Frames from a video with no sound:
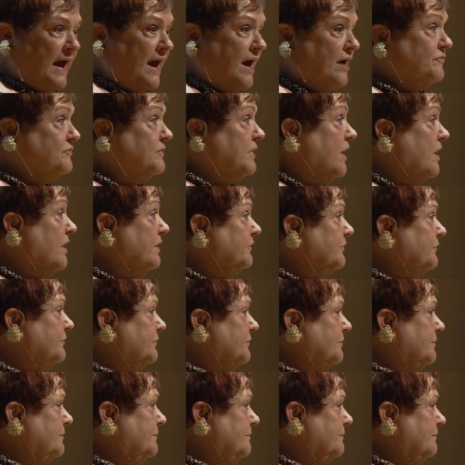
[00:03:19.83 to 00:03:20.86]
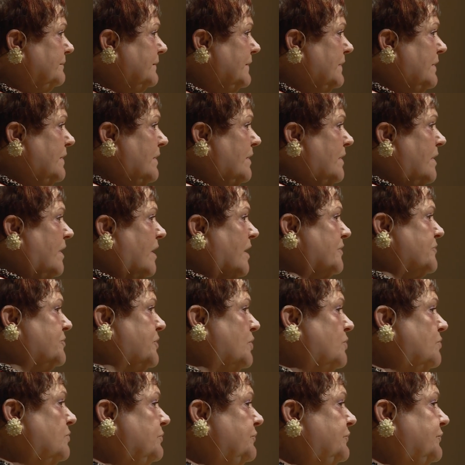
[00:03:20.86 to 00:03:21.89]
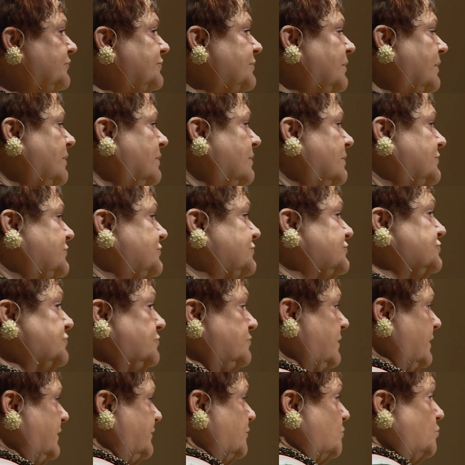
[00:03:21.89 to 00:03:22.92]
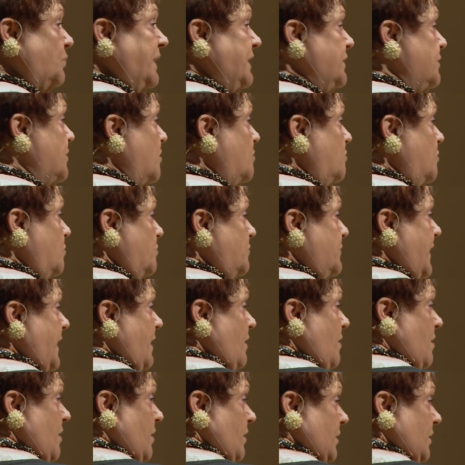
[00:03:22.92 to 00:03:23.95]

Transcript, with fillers: The have-nots are those students, and we know who they